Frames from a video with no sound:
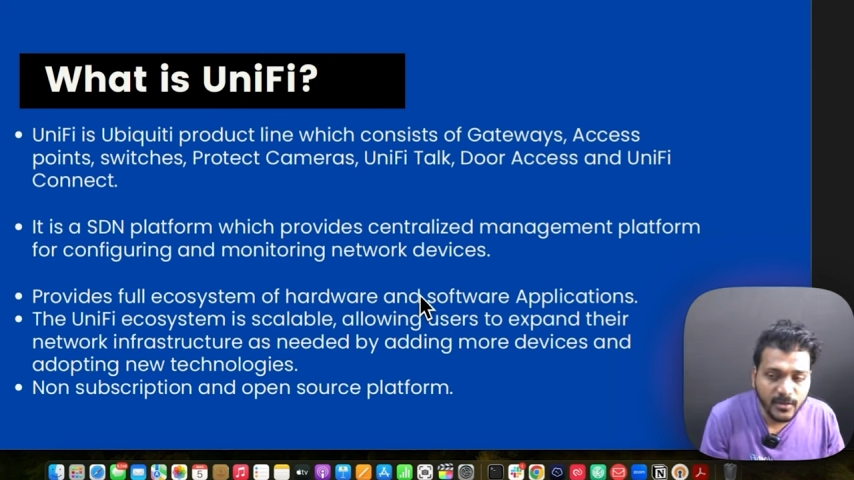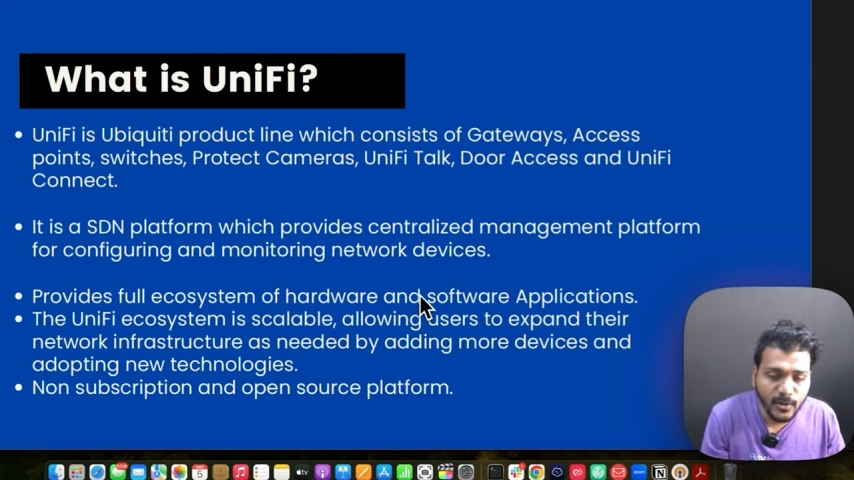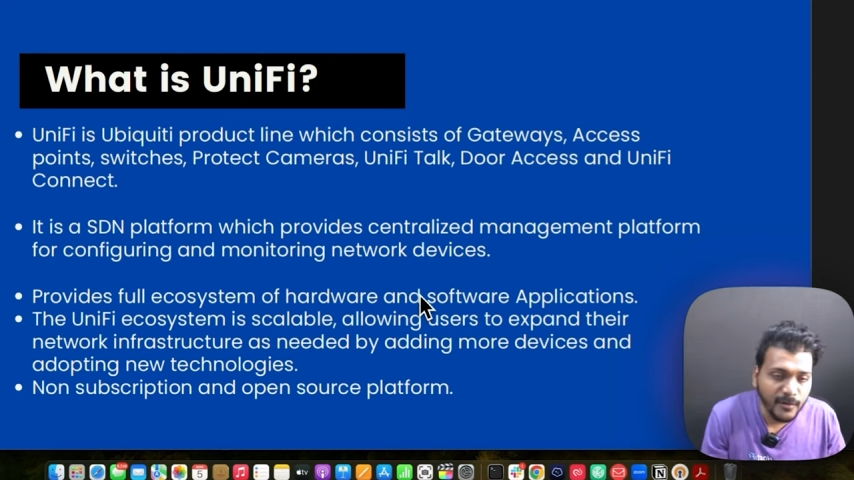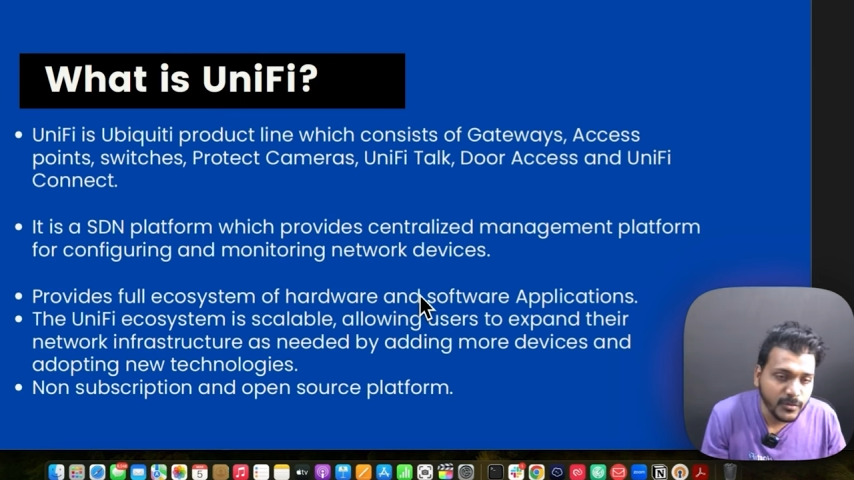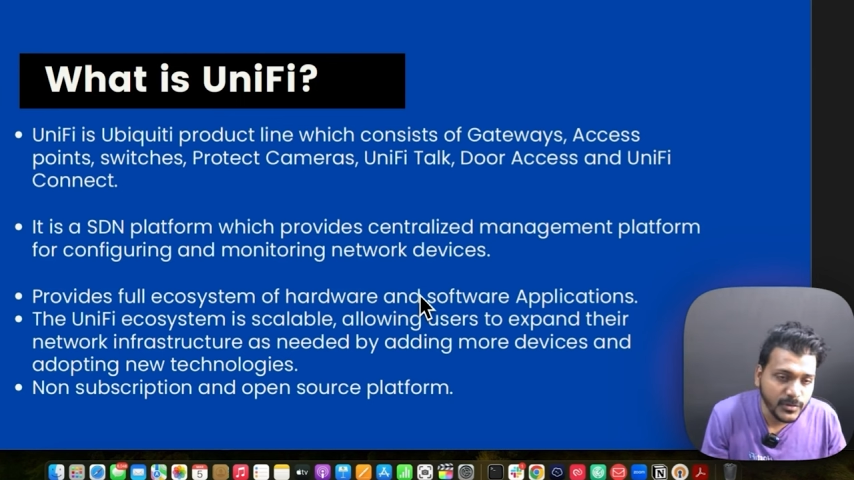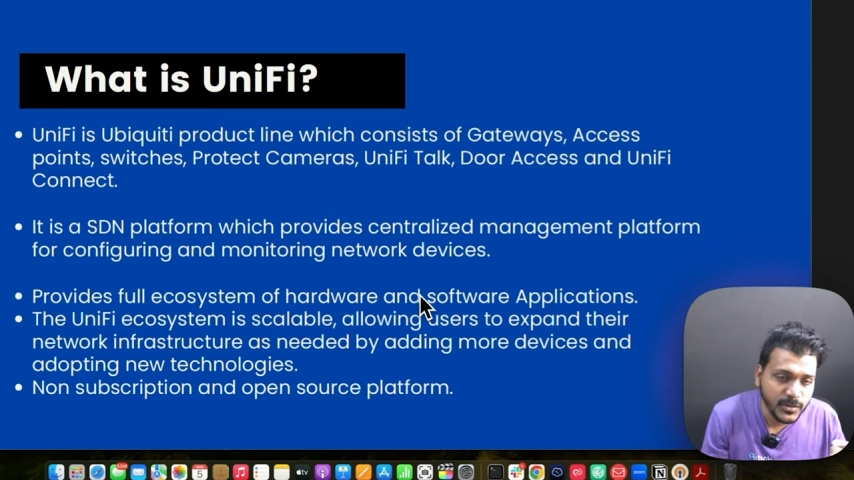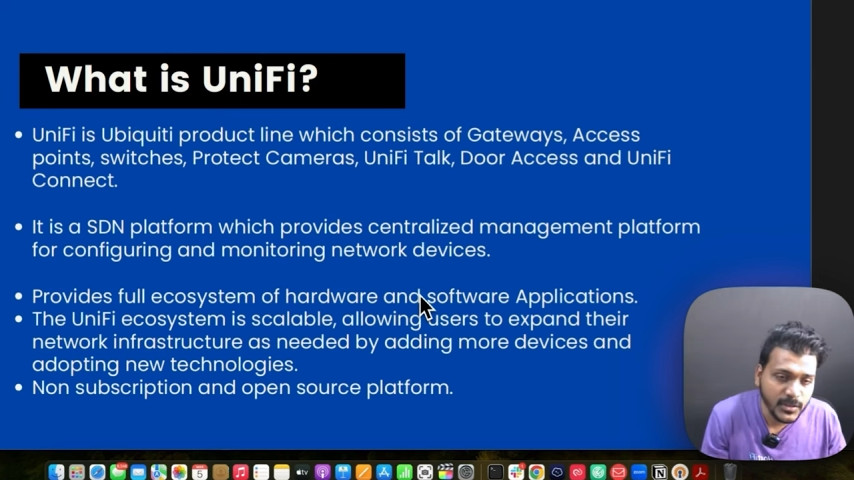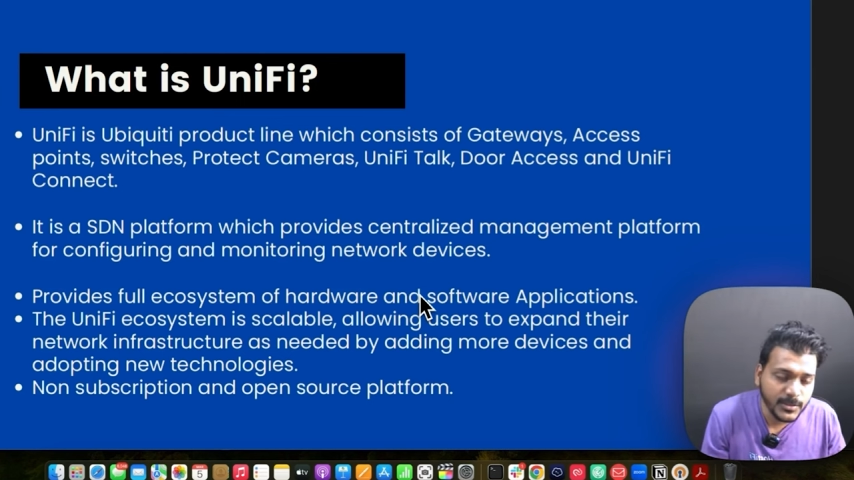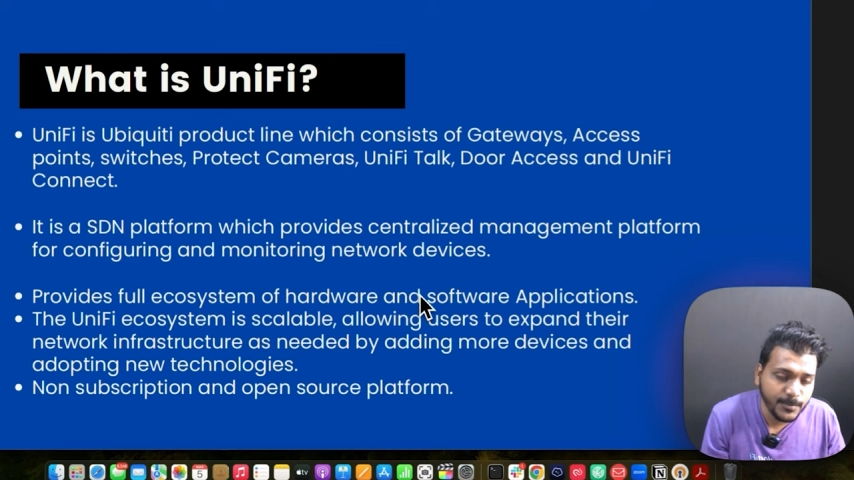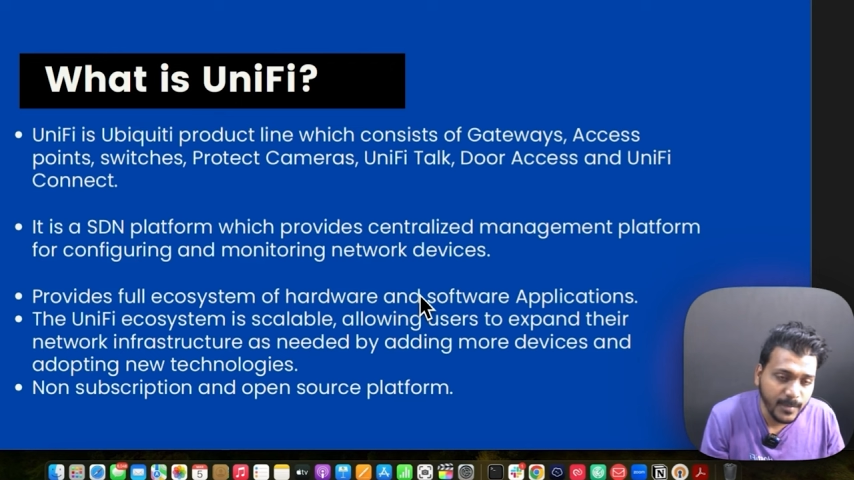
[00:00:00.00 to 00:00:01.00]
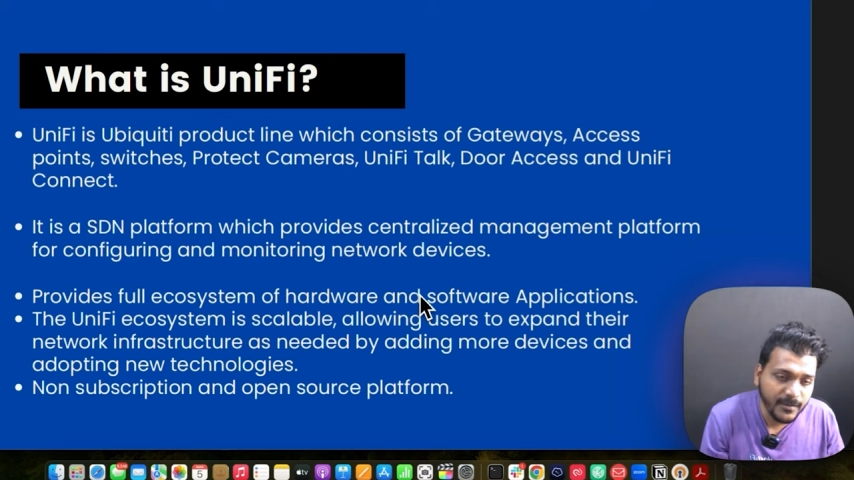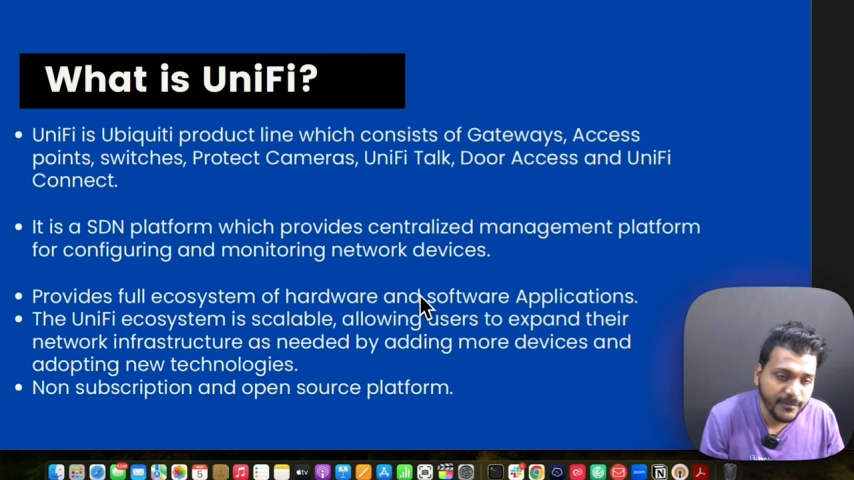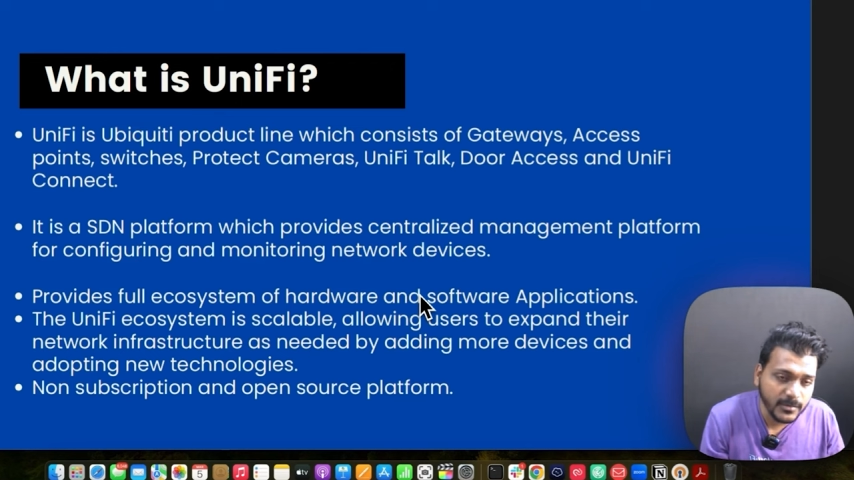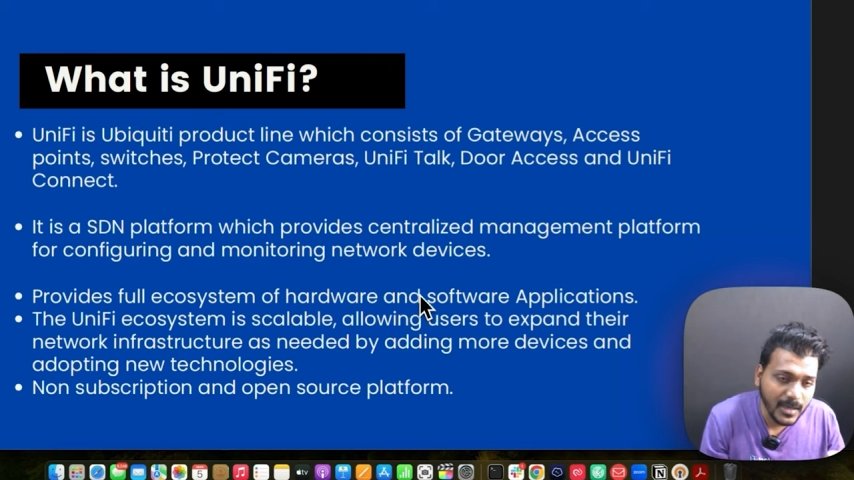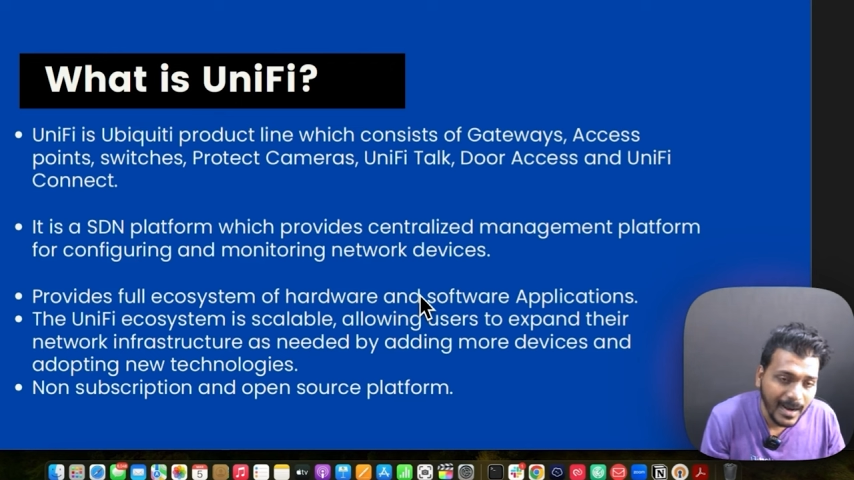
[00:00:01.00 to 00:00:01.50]
You have to just pay
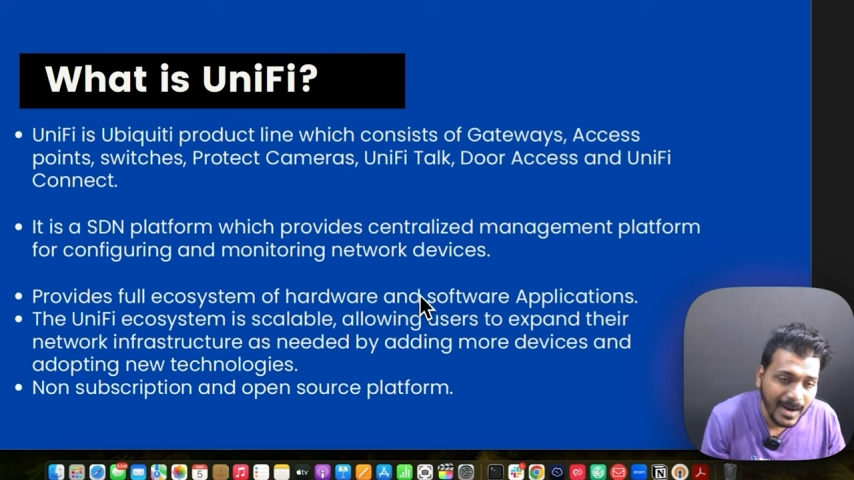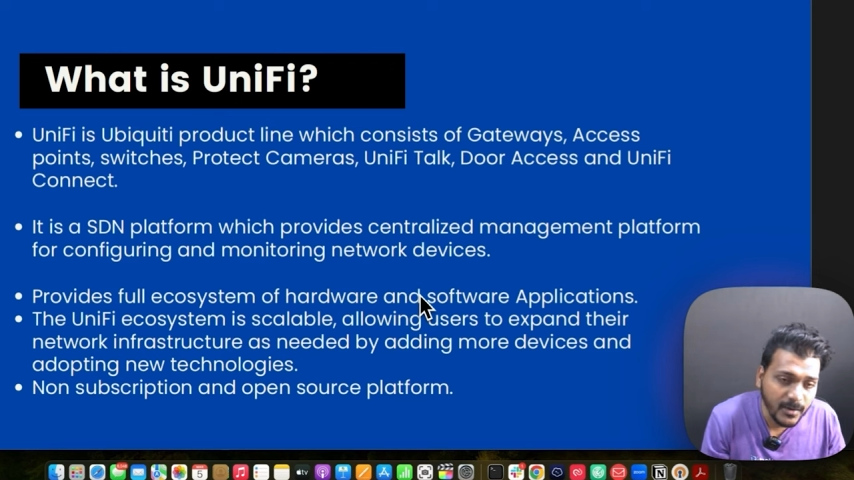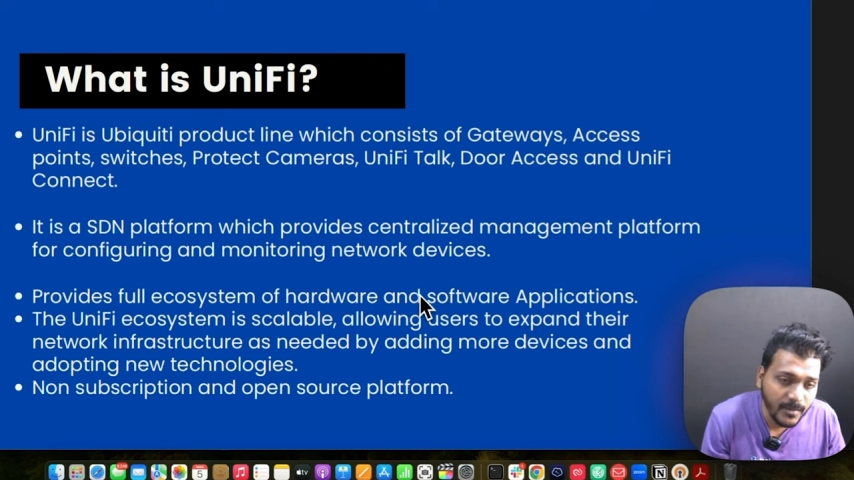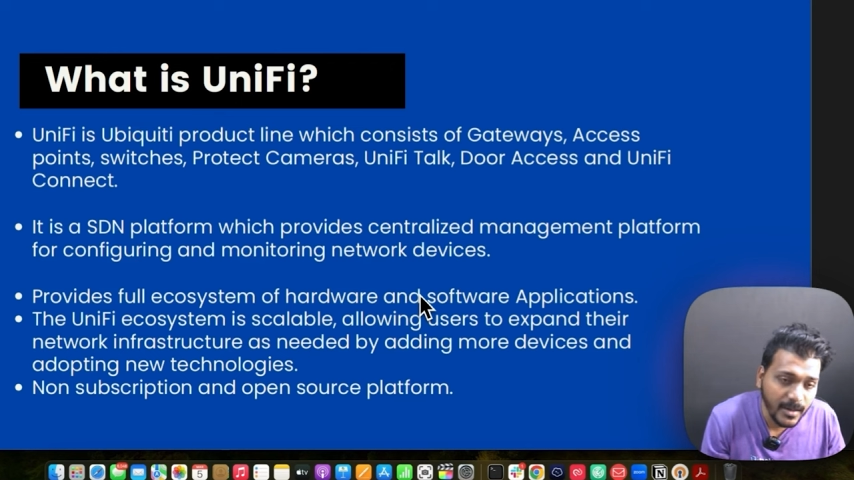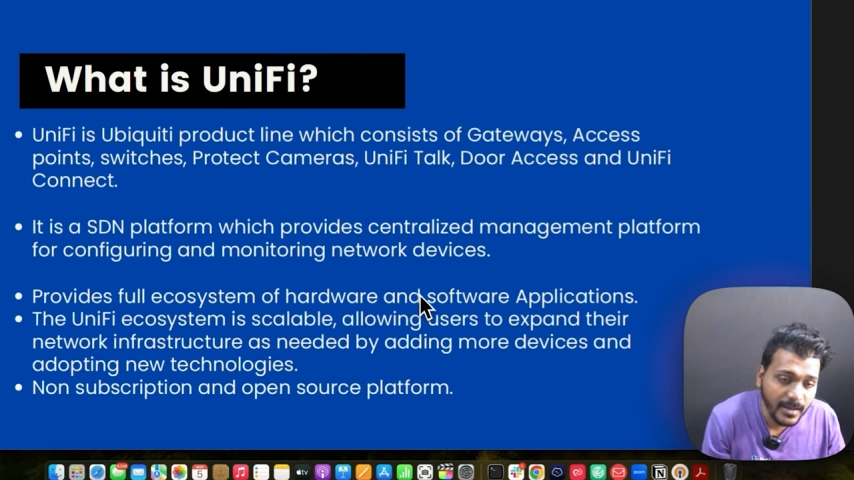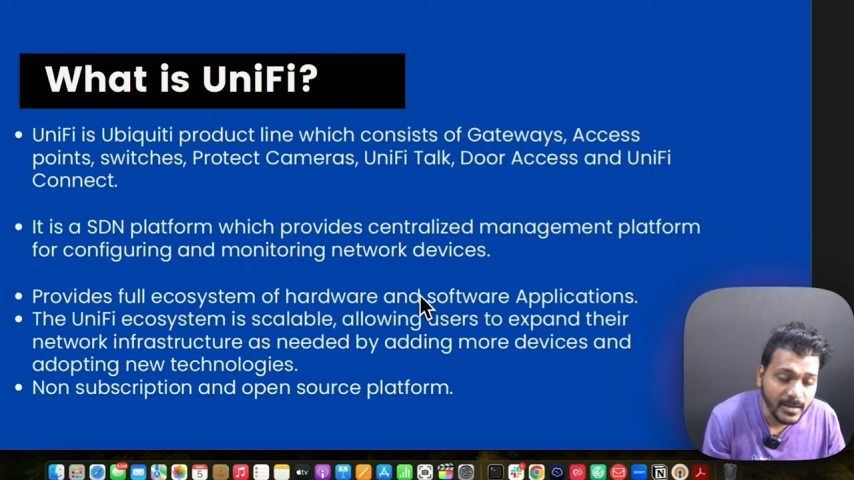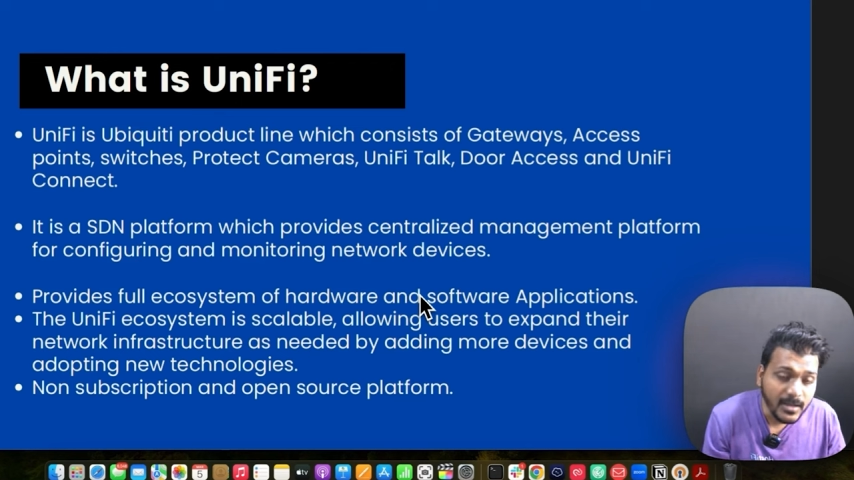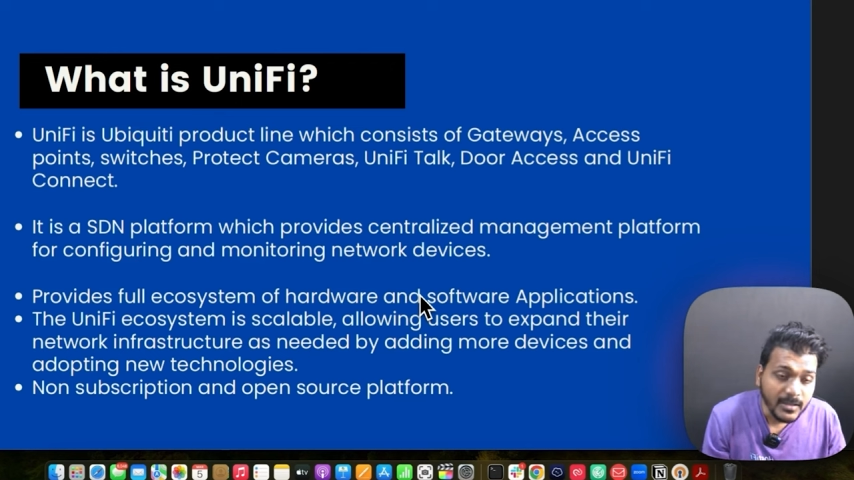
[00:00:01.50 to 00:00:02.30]
for the hardware,